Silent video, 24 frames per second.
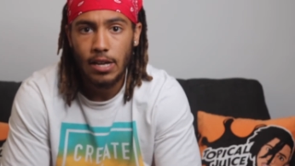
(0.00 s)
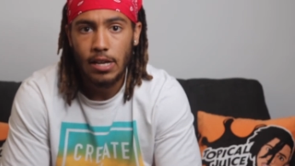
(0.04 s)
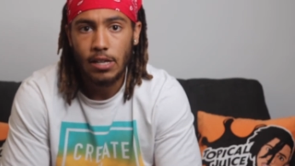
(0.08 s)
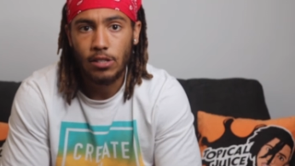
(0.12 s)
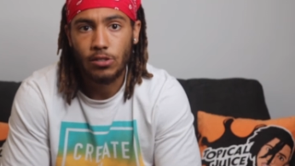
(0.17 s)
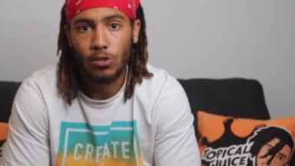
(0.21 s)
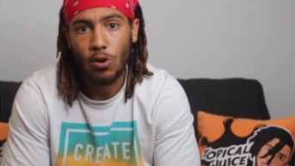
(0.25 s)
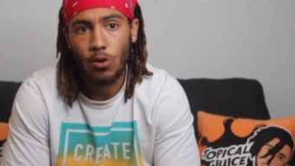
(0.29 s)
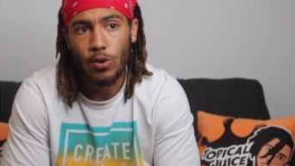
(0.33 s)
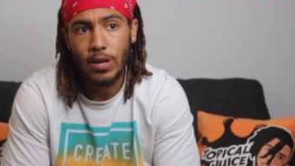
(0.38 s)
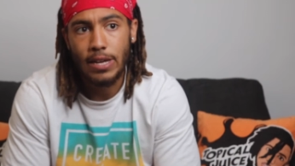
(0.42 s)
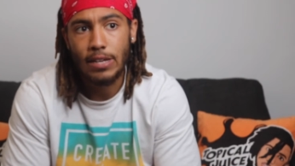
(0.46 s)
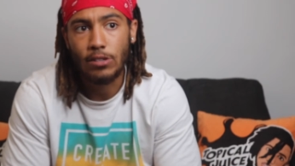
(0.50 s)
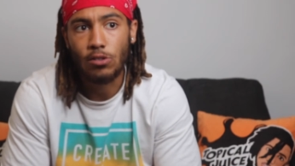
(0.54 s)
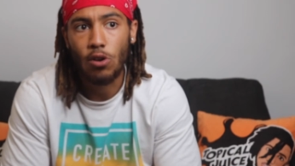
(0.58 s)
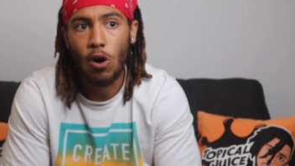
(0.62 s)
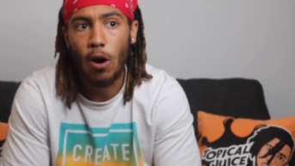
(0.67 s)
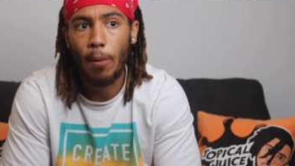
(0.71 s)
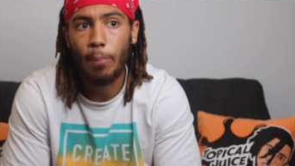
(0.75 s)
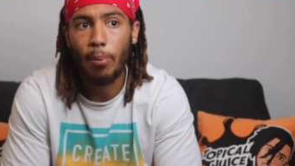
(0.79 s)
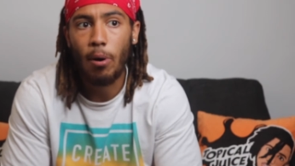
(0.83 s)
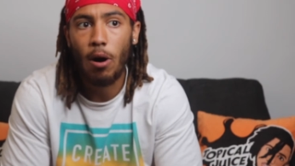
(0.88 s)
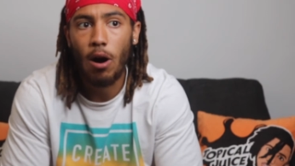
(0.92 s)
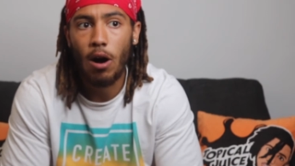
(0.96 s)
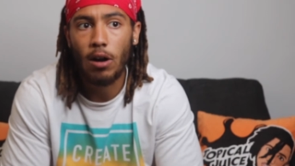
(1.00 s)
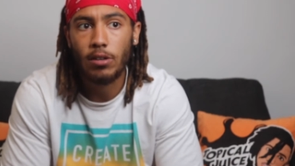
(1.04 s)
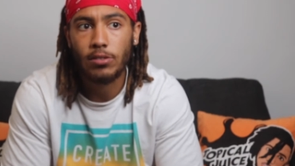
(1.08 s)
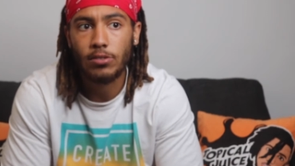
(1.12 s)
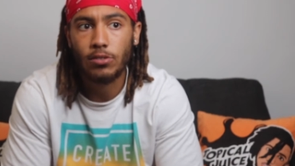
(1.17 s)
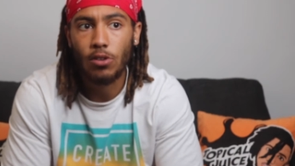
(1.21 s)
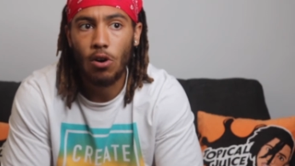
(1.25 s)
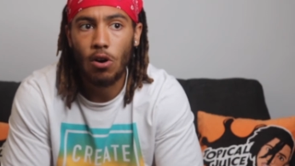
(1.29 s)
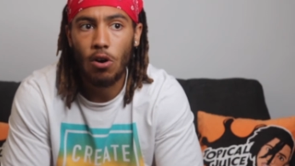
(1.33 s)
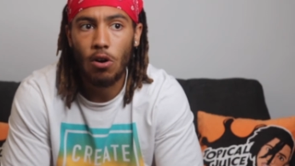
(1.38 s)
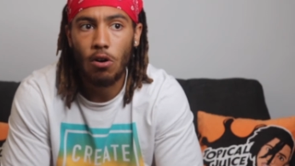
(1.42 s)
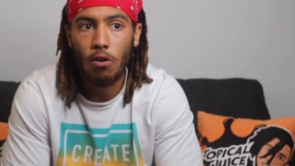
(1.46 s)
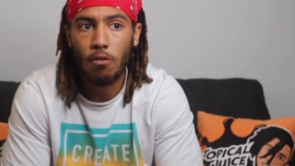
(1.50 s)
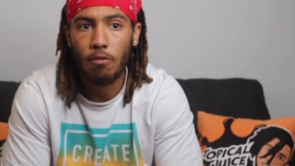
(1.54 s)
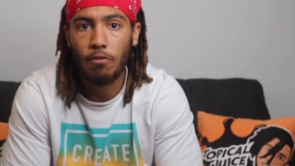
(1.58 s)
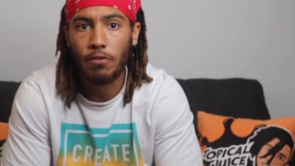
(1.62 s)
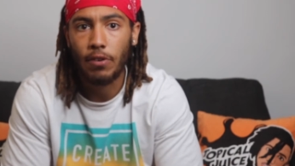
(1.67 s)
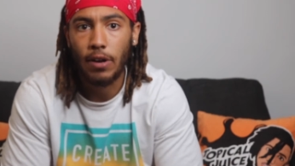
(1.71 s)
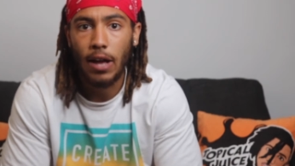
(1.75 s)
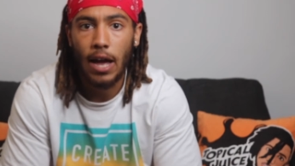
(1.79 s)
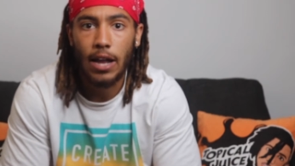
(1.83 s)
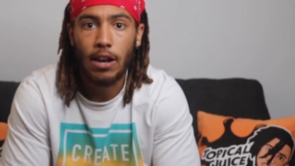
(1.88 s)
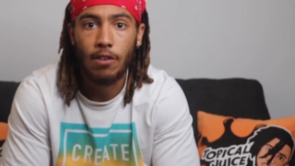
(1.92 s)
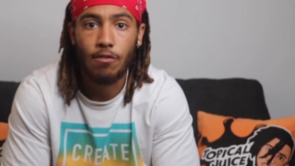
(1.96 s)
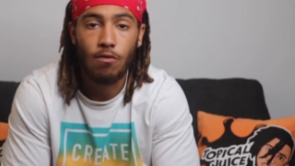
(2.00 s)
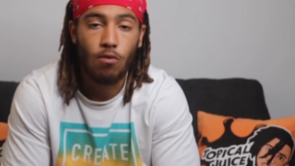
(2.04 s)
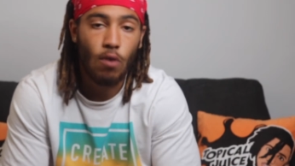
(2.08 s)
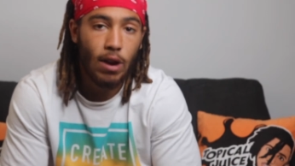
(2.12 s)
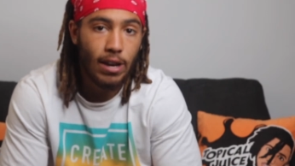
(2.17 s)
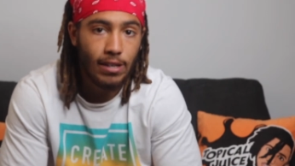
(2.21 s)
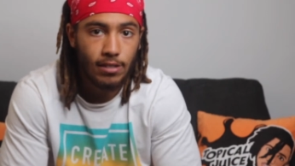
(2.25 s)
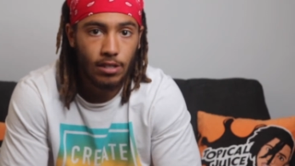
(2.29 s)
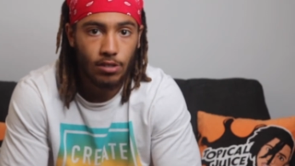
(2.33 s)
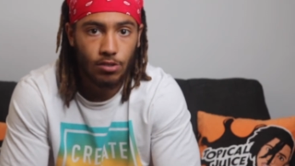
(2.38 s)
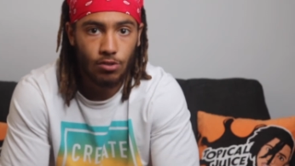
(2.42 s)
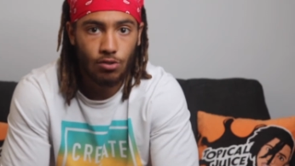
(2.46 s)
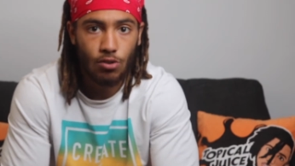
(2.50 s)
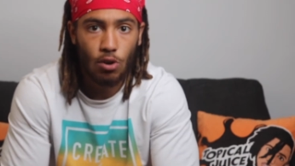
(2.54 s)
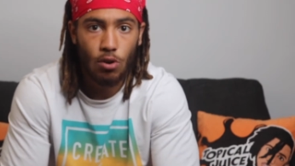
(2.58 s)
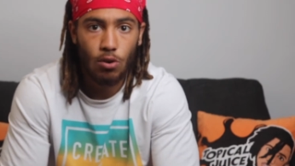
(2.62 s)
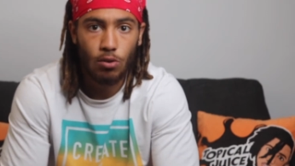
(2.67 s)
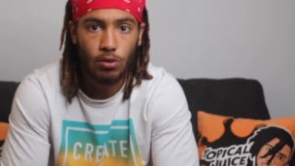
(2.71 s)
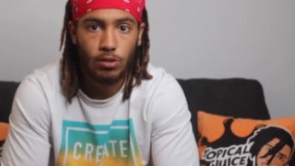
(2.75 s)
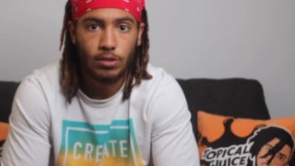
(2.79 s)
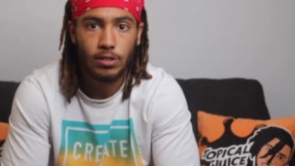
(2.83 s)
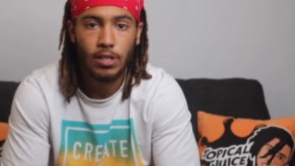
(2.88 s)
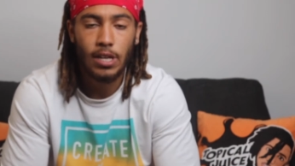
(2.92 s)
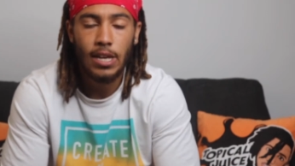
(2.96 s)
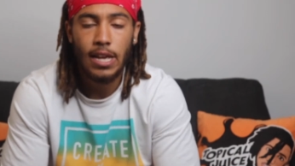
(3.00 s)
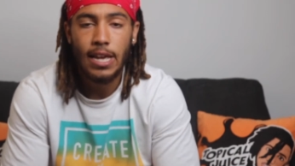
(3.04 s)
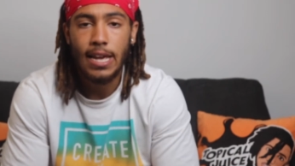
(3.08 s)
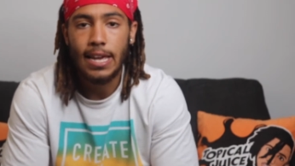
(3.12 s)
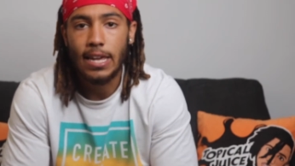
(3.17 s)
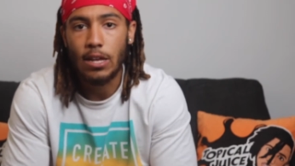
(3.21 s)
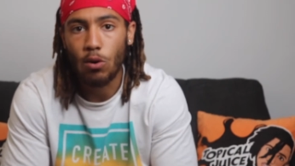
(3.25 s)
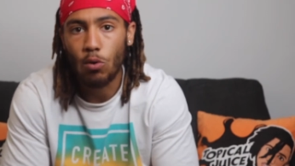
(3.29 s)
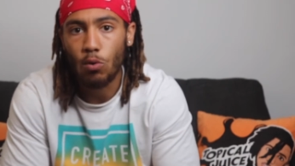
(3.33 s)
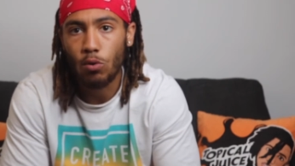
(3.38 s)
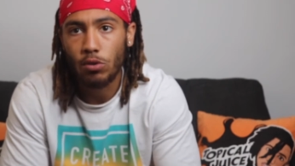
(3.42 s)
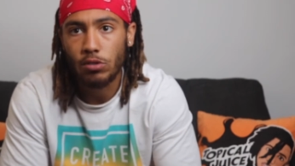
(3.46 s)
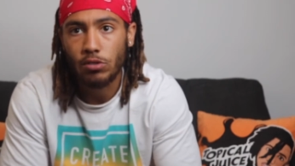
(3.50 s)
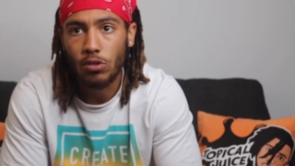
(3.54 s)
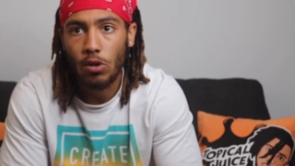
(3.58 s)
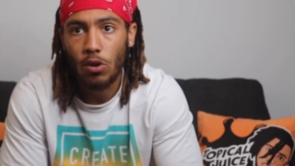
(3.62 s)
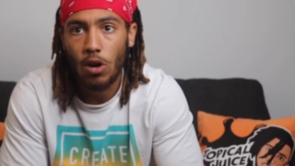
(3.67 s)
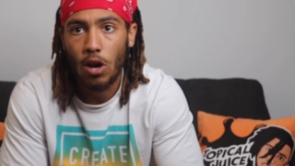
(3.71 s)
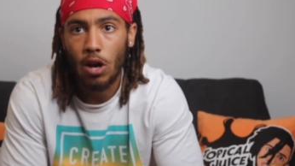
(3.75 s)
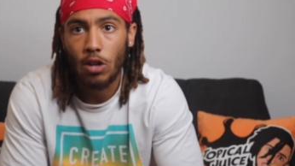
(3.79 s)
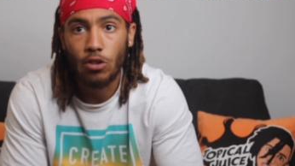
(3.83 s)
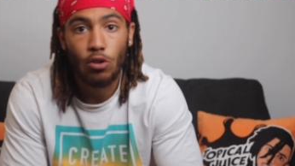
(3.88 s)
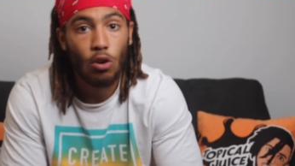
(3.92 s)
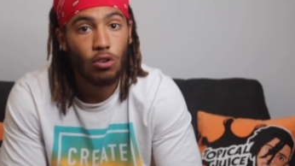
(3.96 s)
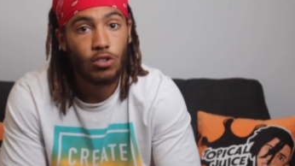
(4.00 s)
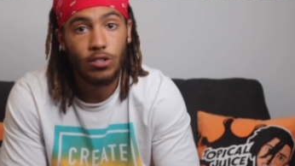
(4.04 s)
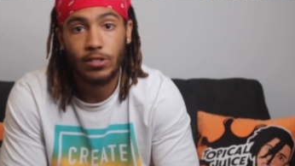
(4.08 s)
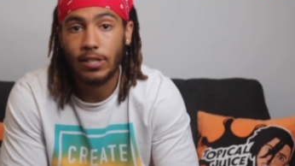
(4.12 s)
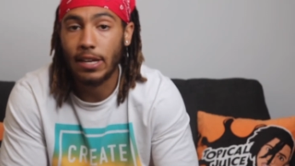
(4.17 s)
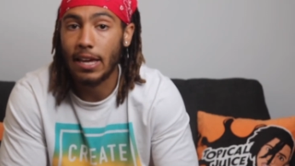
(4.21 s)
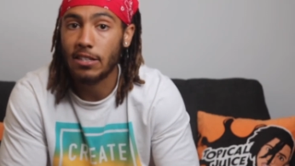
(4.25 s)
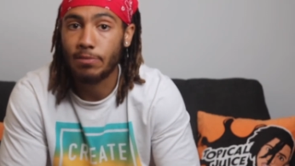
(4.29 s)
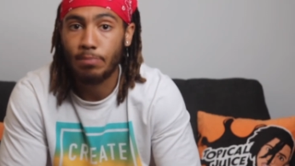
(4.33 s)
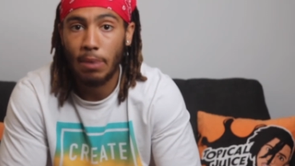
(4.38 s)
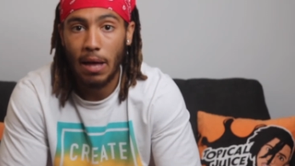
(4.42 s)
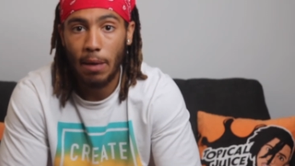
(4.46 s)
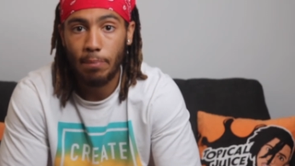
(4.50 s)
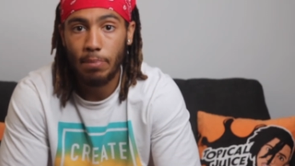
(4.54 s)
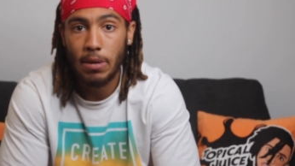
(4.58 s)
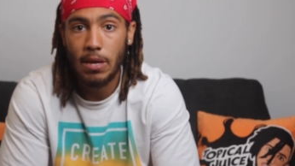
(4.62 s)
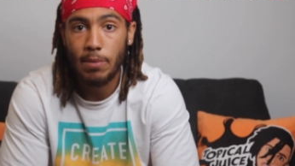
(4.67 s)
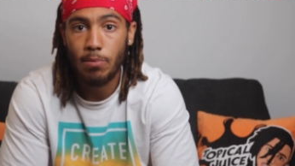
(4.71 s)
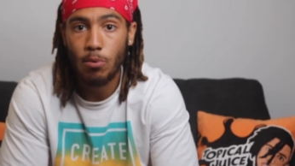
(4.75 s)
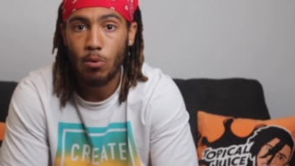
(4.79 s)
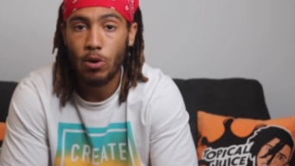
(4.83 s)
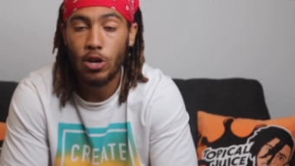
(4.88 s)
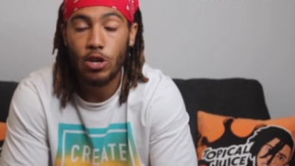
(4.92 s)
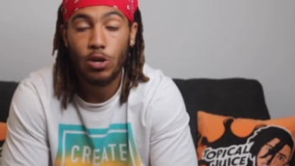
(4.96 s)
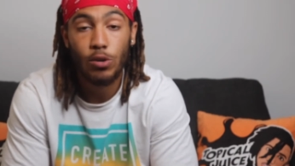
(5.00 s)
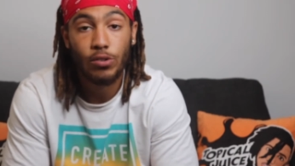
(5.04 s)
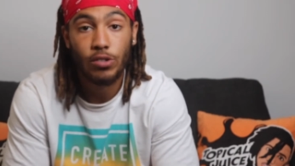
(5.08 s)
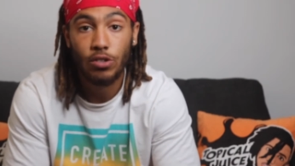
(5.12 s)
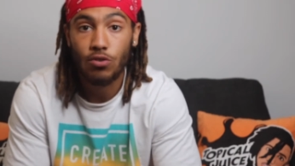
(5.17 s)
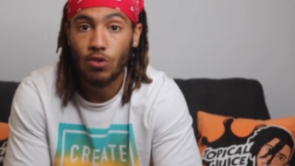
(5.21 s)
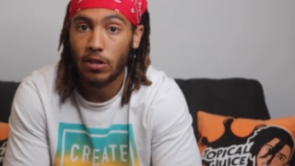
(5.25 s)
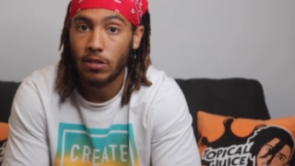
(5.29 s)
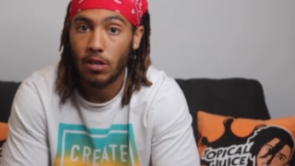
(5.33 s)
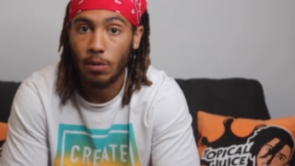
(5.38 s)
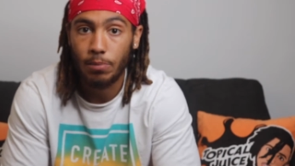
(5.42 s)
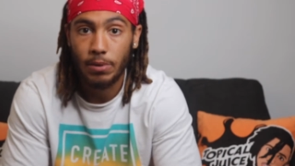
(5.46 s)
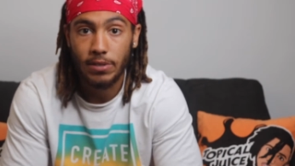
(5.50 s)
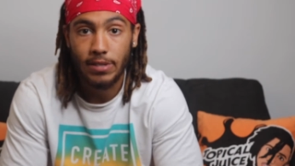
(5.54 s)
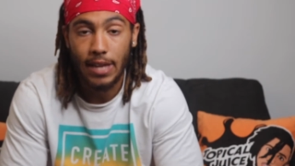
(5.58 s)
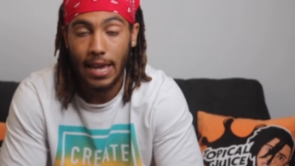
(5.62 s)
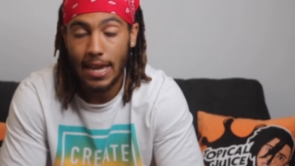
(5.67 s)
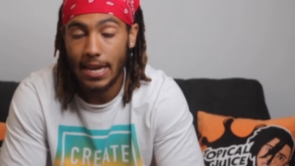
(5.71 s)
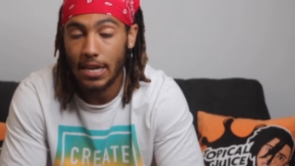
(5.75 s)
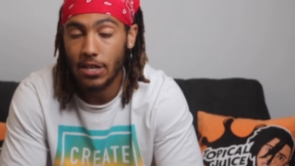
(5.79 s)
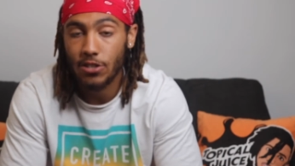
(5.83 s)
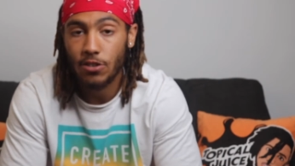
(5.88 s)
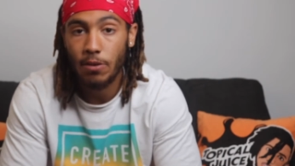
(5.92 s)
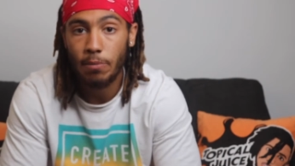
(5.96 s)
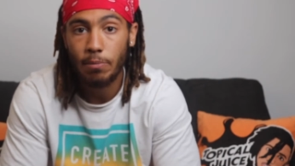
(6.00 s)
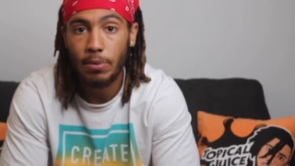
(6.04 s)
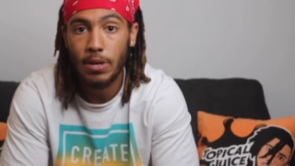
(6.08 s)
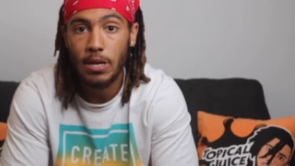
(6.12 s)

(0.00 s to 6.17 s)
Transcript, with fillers: So he's got a past of kind of racist jokes. He also, uh, not just against black people, he used to dress up as Asian